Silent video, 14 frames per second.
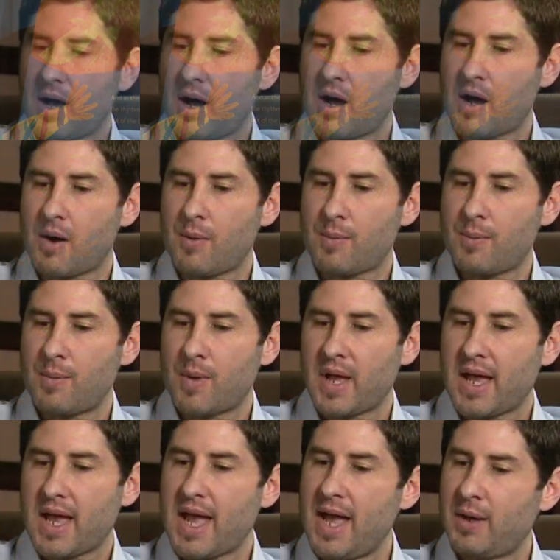Um,
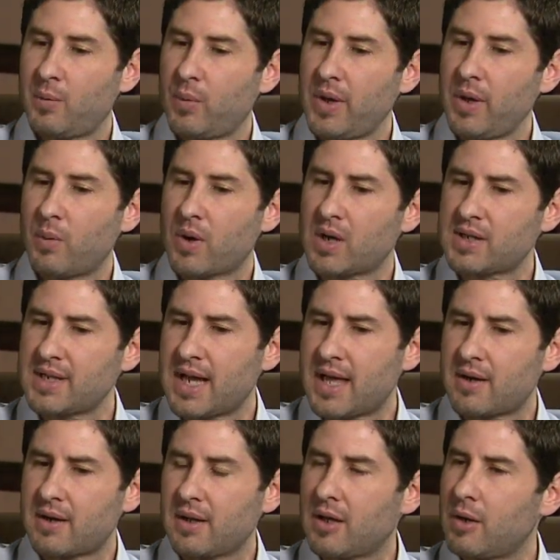and we work
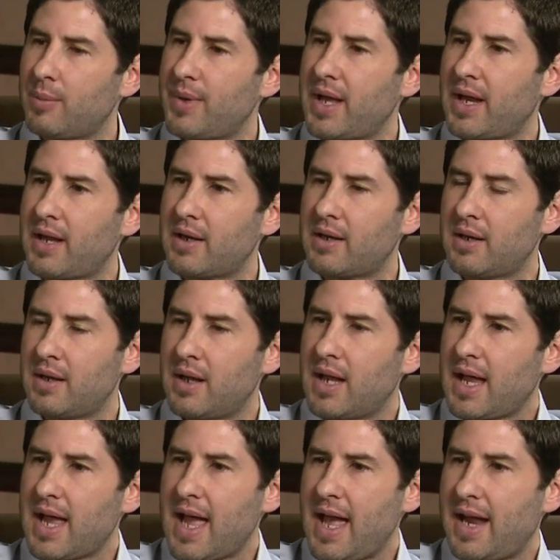together a little bit and
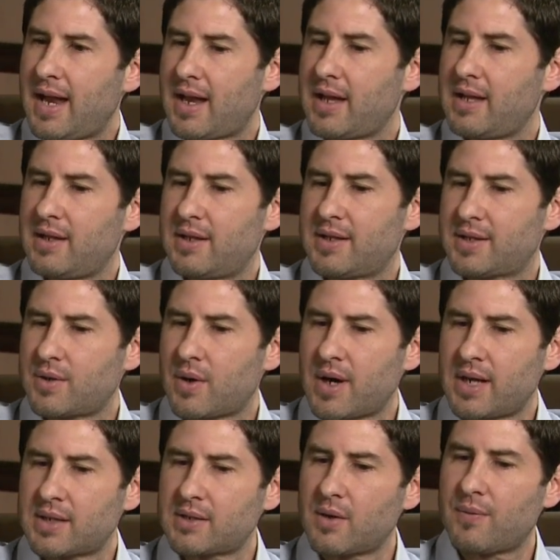and the
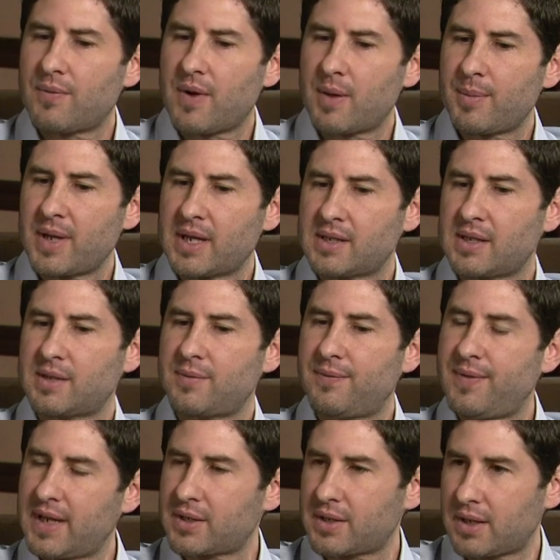story is so fun because it's
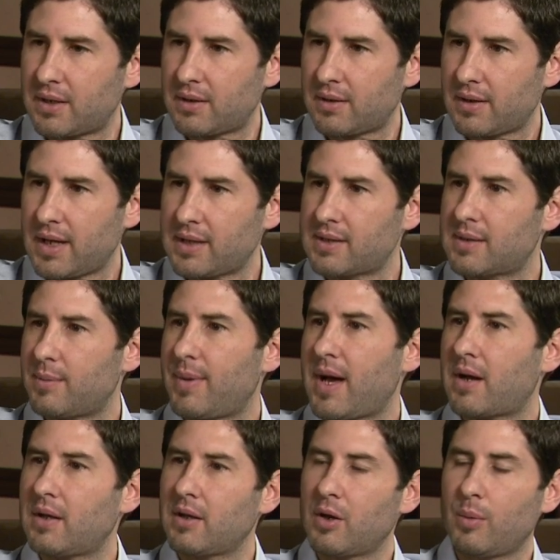fiction. It's
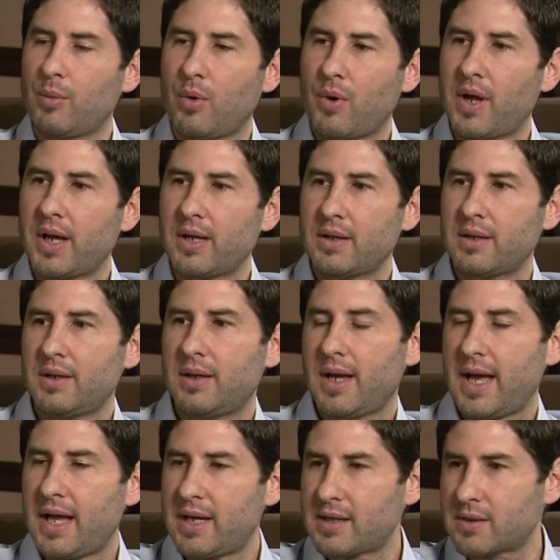about a little boy
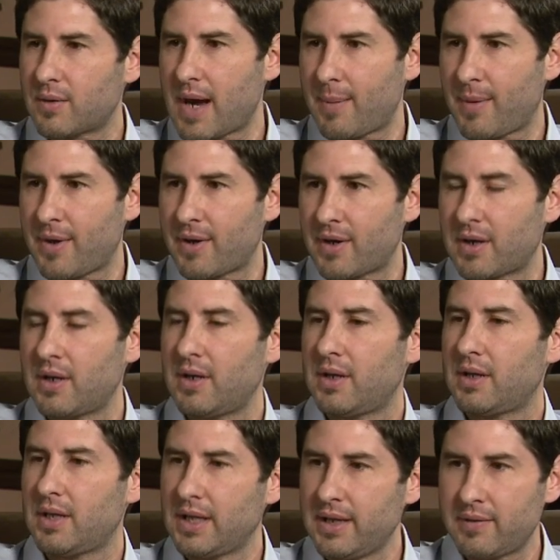and his grandmother
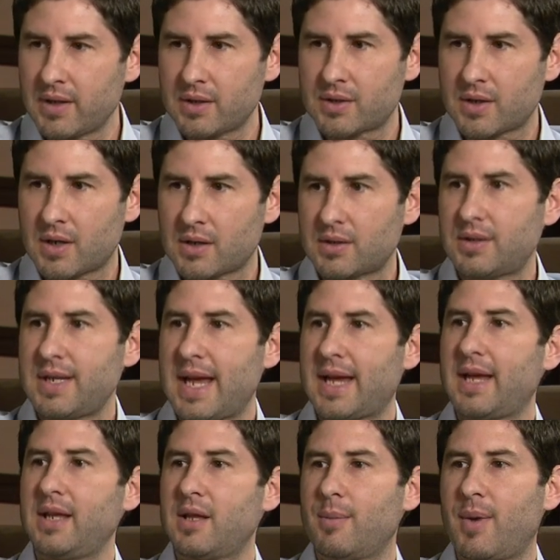leaving church,
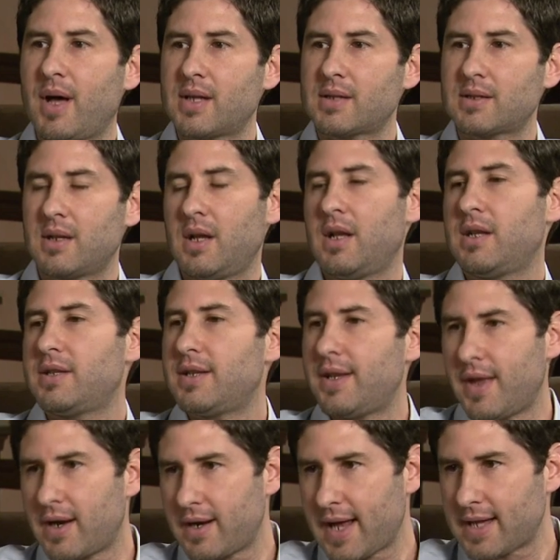taking the bus to
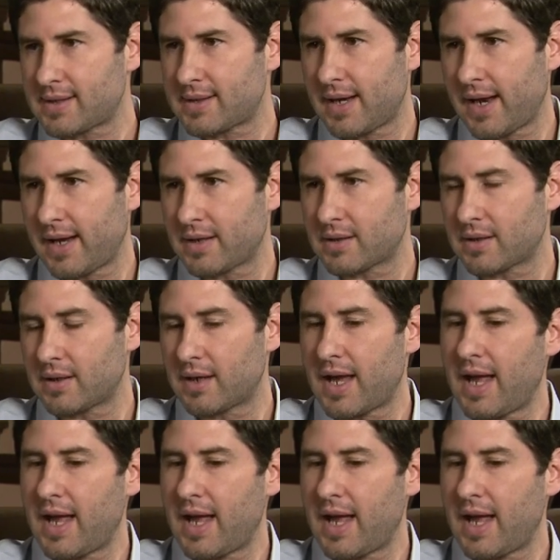their destination.